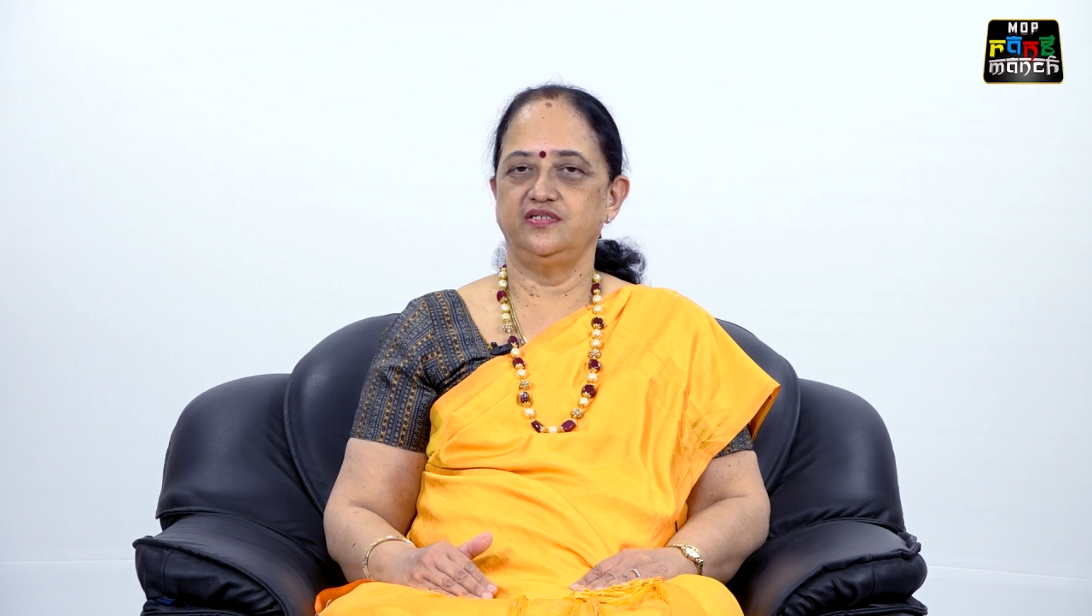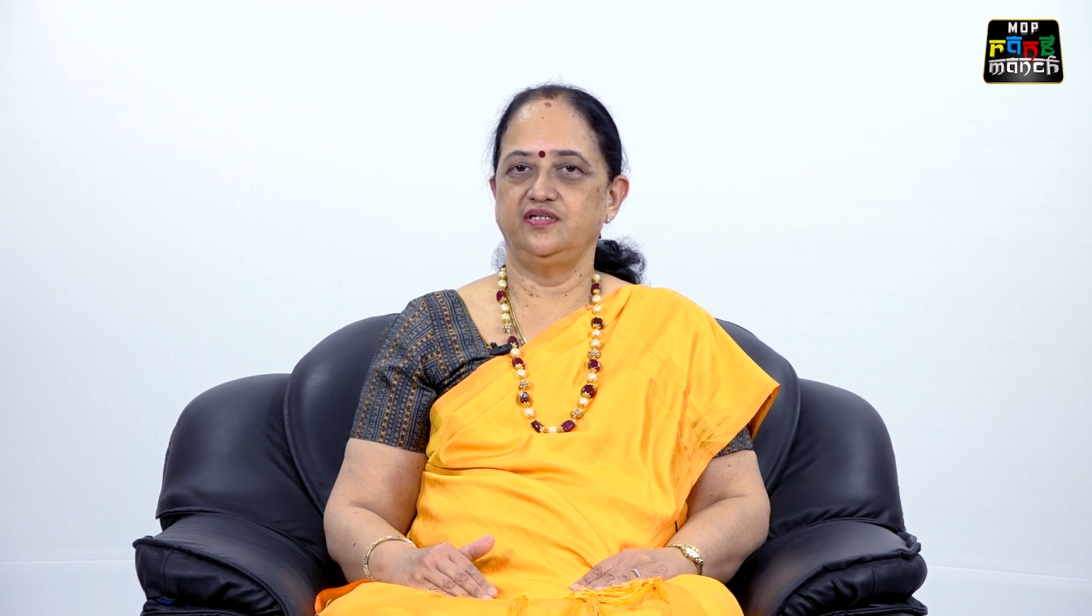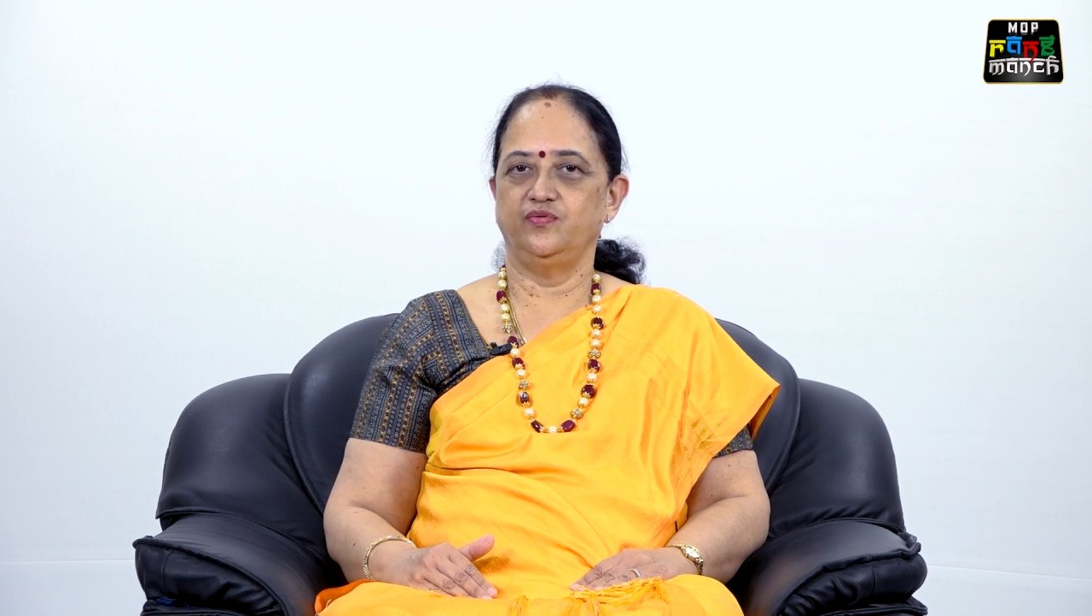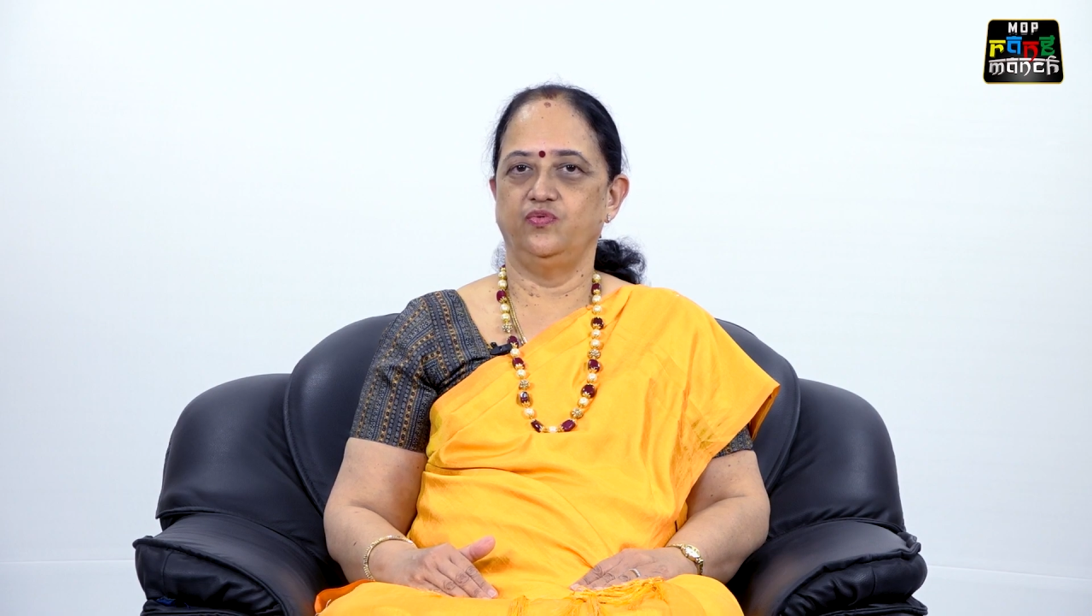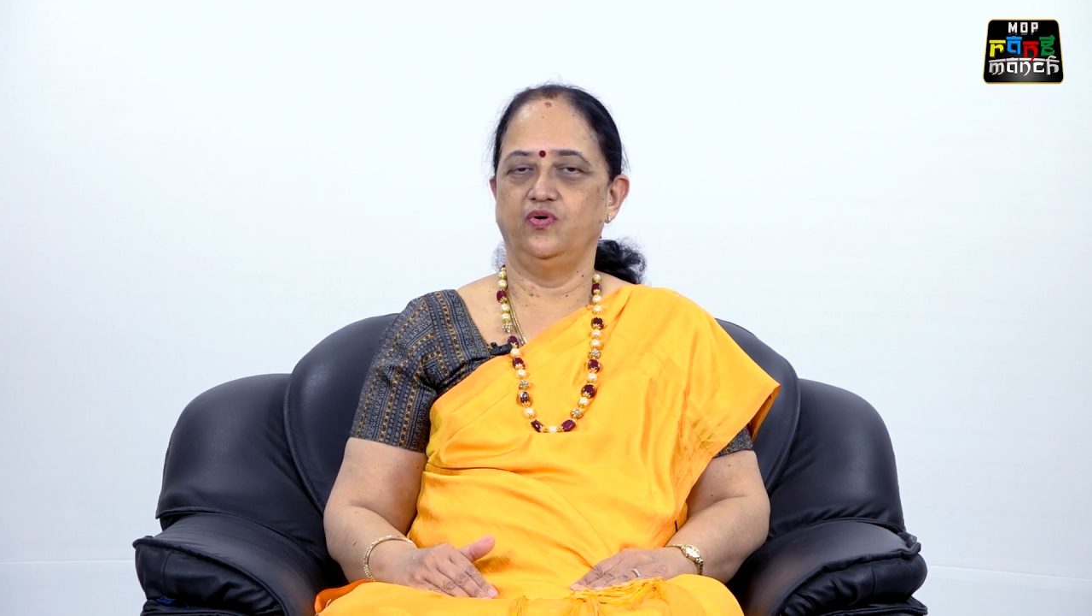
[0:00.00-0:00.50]
in
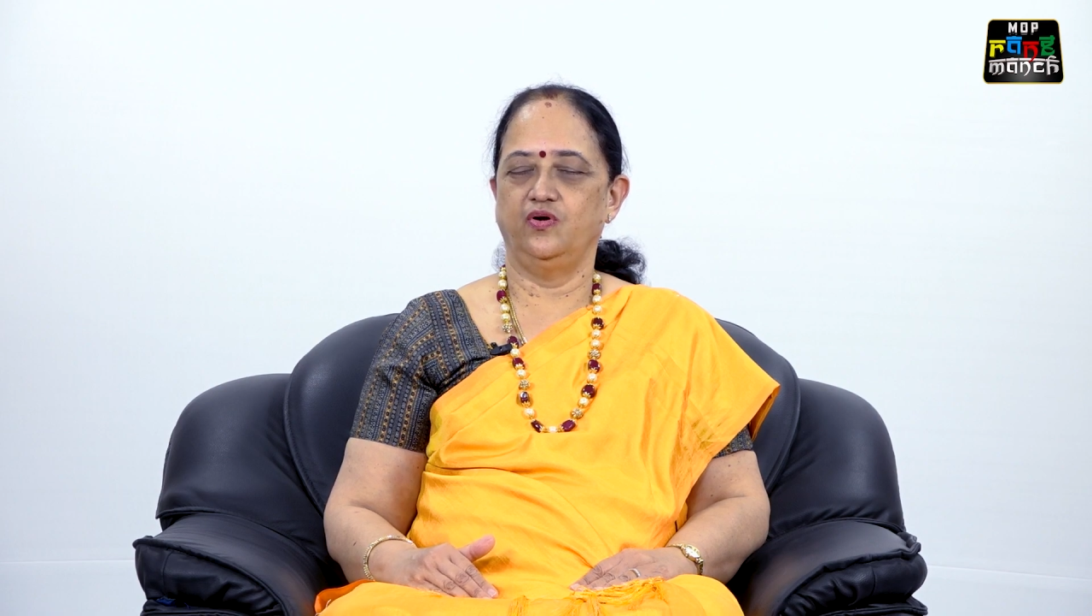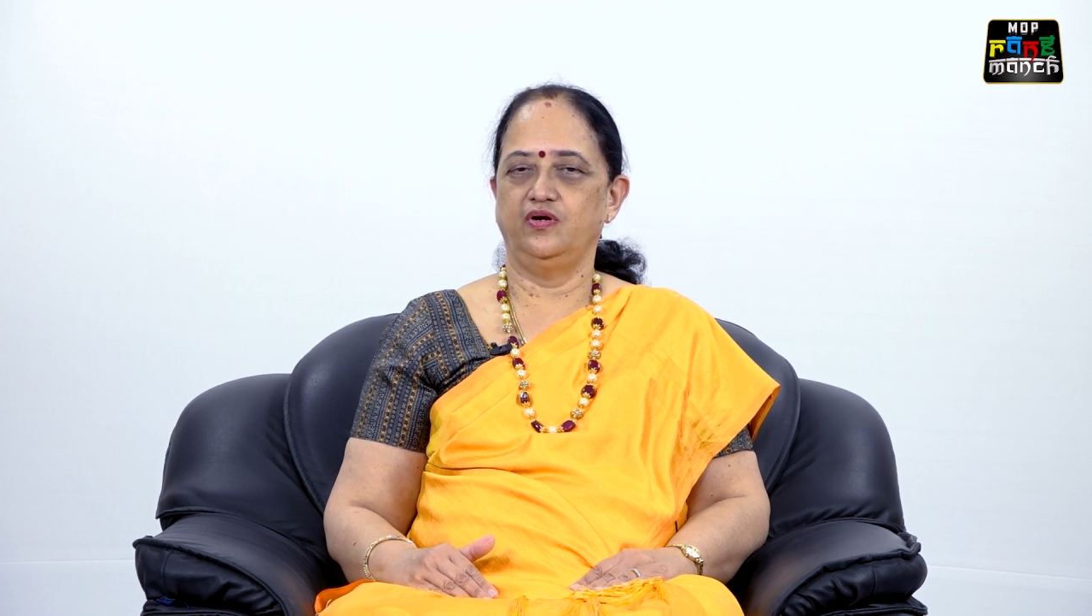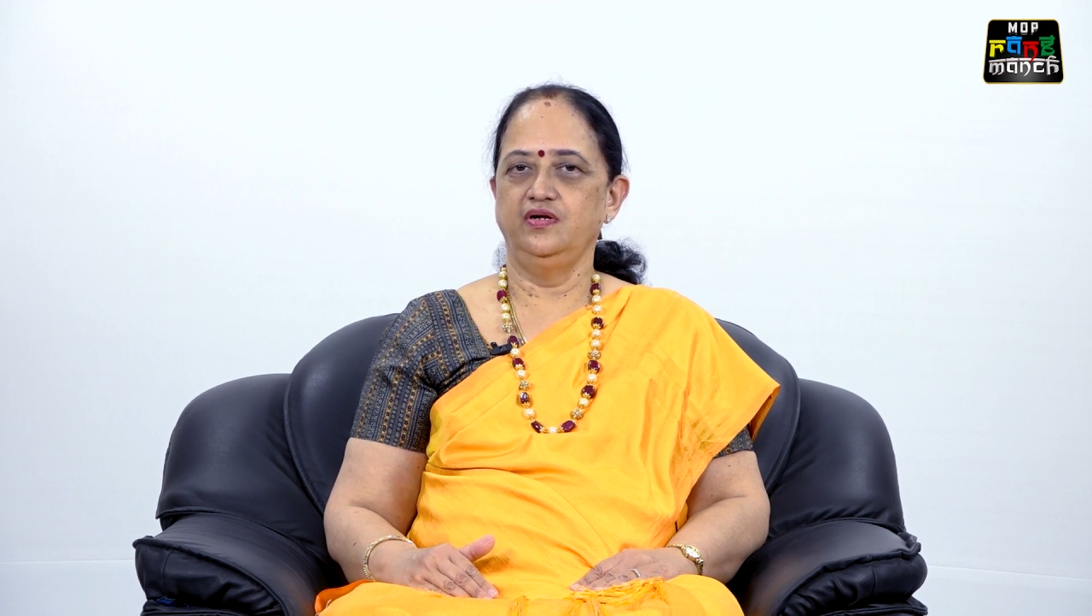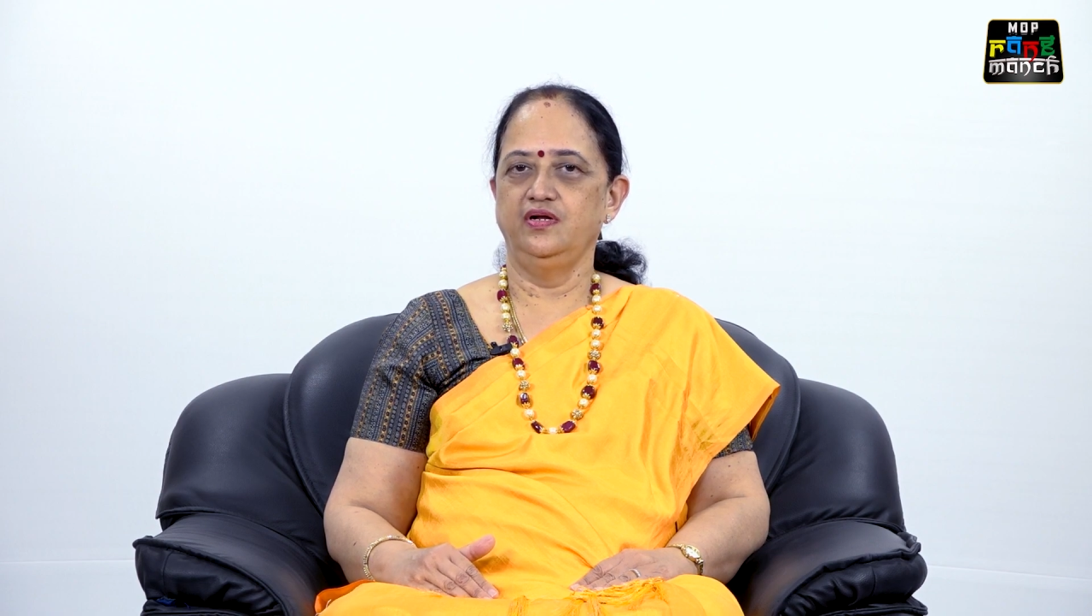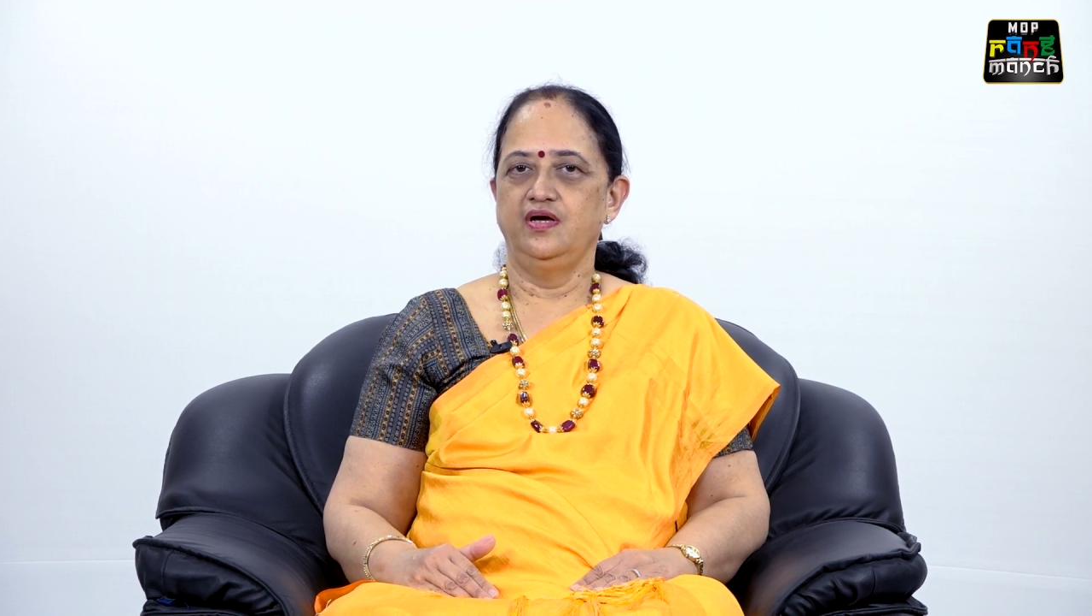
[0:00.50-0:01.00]
the
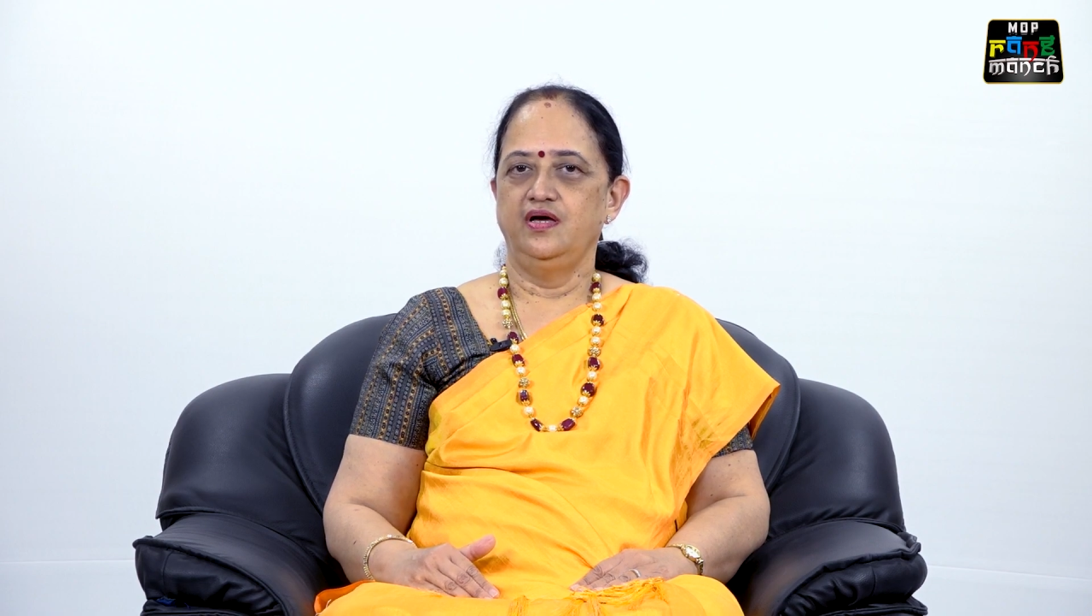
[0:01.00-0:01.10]
wall